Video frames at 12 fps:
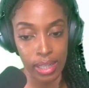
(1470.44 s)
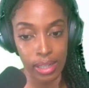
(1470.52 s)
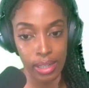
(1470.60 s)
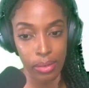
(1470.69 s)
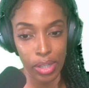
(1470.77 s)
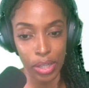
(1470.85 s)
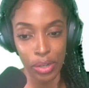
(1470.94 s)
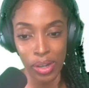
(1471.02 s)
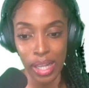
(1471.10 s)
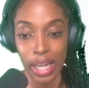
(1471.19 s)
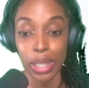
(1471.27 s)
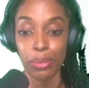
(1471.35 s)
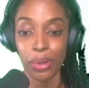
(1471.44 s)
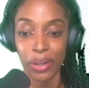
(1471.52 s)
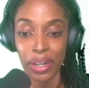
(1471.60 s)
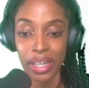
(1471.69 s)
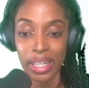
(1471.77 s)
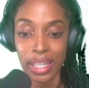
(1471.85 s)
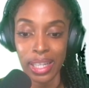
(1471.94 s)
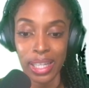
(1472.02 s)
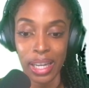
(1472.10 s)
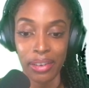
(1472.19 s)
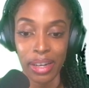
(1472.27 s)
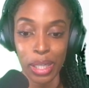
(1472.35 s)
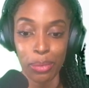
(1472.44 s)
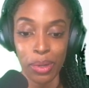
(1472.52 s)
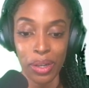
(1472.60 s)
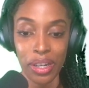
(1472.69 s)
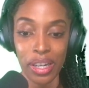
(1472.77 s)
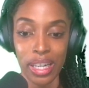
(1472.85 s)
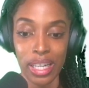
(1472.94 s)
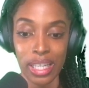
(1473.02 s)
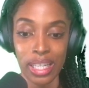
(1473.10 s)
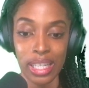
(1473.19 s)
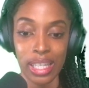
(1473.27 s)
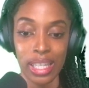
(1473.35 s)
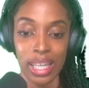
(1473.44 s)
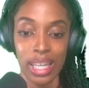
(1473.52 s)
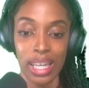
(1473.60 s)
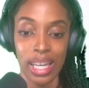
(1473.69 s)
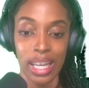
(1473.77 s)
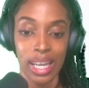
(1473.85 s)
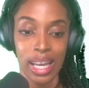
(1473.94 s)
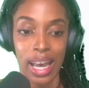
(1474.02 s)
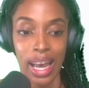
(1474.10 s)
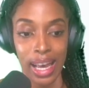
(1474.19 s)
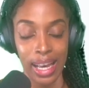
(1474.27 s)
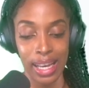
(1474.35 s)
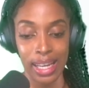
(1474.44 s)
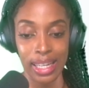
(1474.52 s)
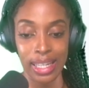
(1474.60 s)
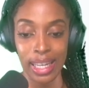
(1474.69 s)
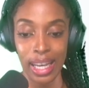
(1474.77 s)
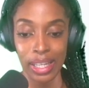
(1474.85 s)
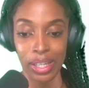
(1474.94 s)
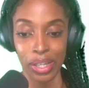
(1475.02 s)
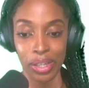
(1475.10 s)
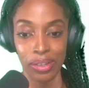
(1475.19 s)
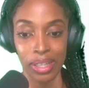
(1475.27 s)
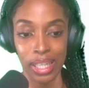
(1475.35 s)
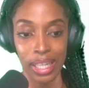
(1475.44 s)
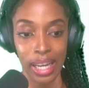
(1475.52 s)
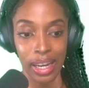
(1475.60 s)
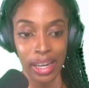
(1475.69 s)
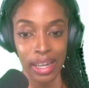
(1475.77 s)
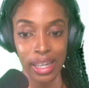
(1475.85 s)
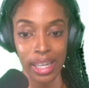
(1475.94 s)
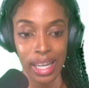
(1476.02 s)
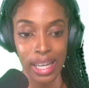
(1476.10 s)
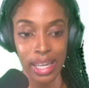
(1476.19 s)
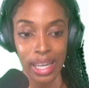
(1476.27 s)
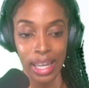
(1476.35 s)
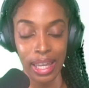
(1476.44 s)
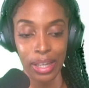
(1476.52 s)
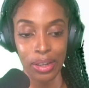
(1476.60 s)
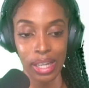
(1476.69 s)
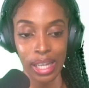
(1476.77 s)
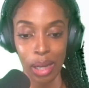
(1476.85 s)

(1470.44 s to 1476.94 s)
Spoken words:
what's it called? Explorer Hunt, Terra Explorer Hunt, and it shows it here. And then you click